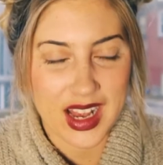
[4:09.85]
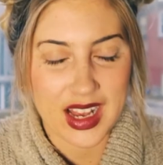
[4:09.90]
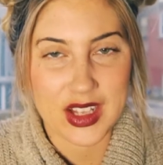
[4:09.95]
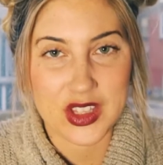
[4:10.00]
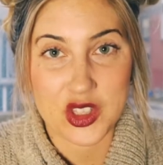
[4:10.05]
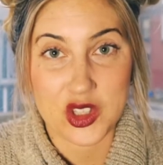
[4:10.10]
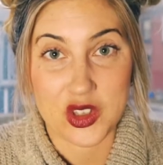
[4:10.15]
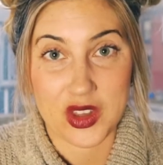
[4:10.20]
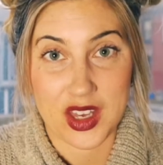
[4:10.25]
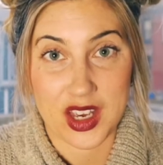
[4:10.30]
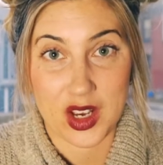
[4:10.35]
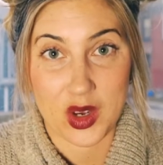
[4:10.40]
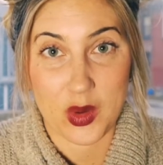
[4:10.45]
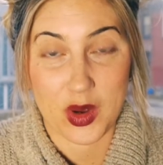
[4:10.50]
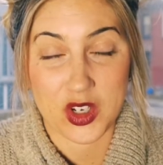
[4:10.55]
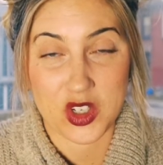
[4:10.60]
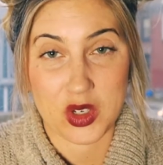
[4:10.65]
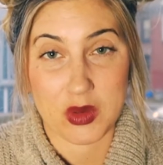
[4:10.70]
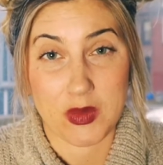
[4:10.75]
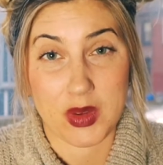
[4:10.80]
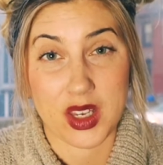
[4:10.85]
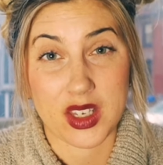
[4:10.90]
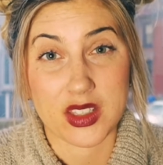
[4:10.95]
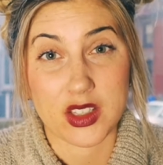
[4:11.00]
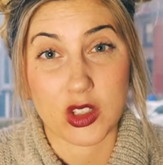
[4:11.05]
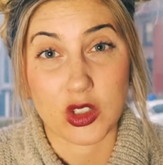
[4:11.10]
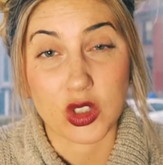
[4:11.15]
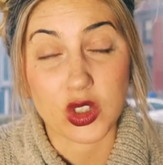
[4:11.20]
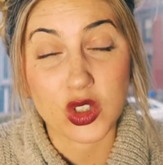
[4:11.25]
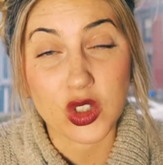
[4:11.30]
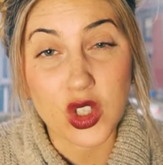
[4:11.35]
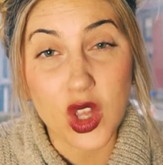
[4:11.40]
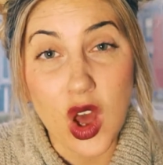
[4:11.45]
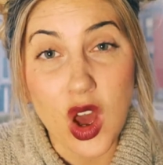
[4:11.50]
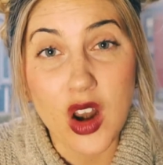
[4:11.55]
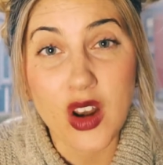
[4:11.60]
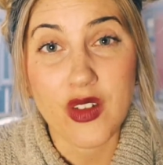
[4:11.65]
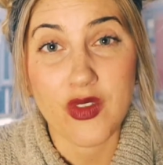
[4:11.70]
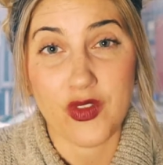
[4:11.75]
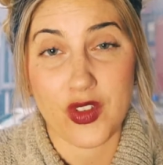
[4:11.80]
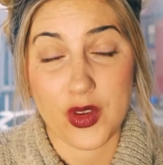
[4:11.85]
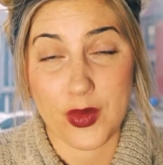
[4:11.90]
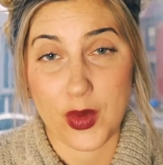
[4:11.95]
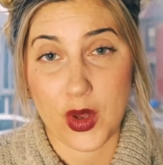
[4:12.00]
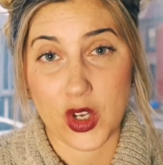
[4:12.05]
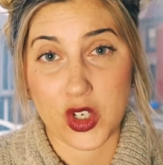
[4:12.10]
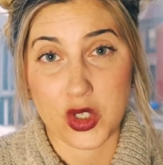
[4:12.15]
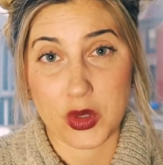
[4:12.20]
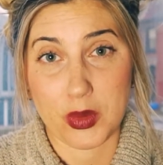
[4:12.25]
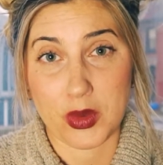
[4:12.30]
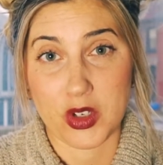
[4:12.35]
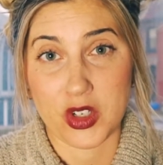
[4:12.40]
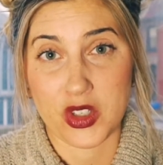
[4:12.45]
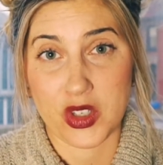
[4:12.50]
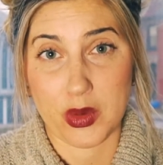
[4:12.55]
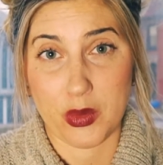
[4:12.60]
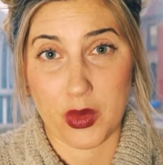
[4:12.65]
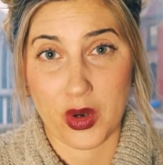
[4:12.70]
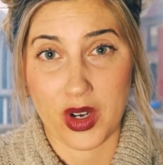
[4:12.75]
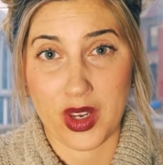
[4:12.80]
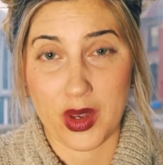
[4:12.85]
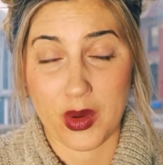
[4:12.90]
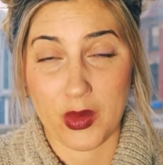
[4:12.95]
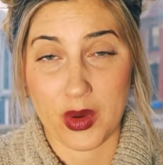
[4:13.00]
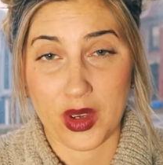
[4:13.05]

answer that question, because a lot of female entrepreneurs I'm working